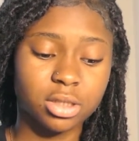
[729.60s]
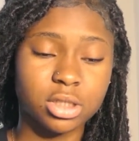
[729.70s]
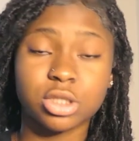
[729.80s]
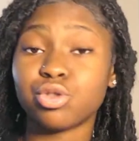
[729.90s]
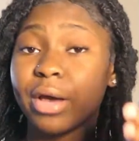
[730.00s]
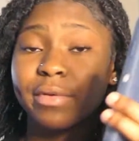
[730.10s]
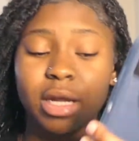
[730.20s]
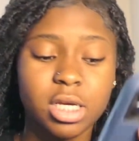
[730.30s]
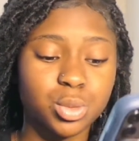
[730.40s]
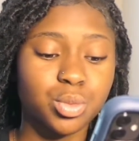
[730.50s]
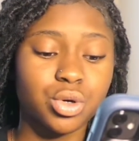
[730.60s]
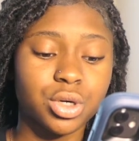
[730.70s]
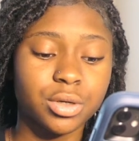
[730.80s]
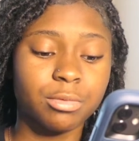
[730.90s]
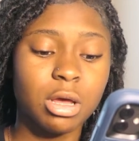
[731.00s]
you have a
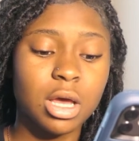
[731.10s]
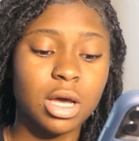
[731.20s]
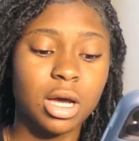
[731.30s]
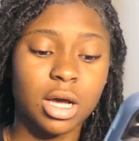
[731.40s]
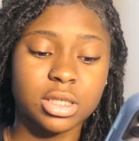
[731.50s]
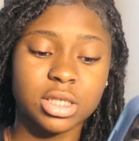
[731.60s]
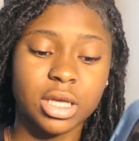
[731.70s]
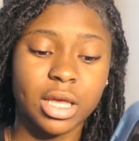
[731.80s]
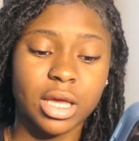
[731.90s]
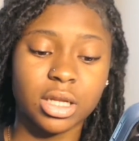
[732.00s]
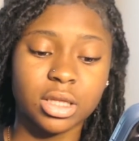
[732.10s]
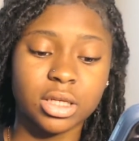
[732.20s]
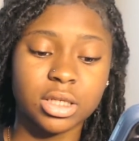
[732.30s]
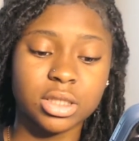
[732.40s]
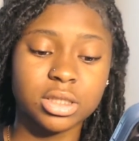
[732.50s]
dashboard, content,
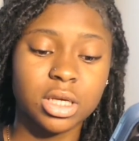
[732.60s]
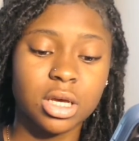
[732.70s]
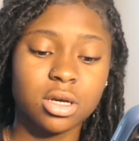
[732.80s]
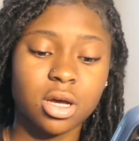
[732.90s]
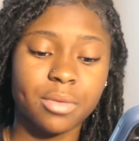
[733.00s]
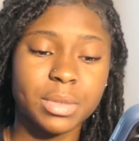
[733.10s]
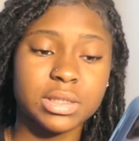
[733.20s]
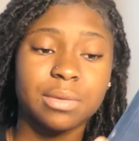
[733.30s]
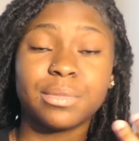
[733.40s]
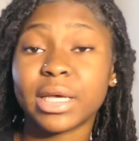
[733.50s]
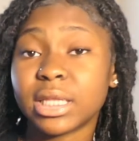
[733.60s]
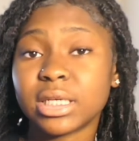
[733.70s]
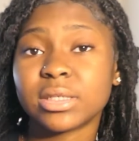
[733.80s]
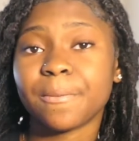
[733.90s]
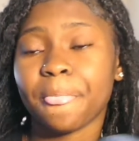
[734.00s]
analytics, comments, and
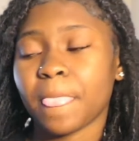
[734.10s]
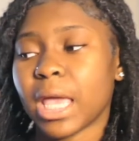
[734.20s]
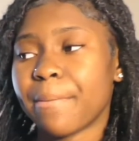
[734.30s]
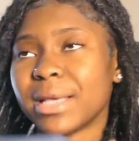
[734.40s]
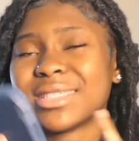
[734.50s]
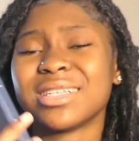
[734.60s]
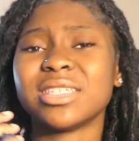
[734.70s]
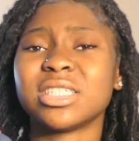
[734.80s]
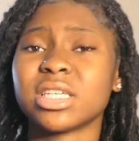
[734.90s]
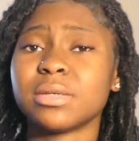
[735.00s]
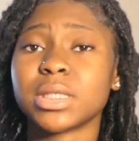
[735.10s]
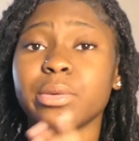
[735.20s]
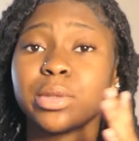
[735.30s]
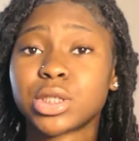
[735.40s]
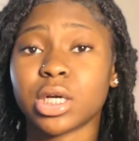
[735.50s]
playlists. It basically just keeps up
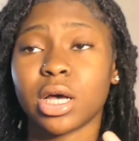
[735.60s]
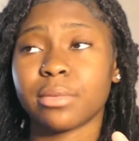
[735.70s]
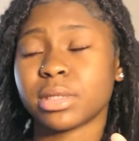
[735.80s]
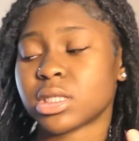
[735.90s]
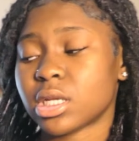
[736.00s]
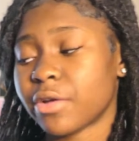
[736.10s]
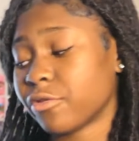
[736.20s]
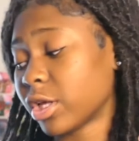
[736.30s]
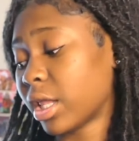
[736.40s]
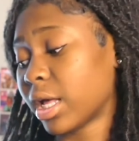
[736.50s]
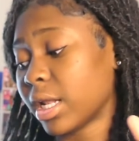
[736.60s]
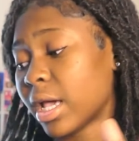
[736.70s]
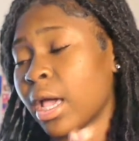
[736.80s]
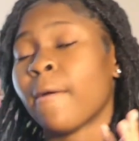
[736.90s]
with your comments and everything like that.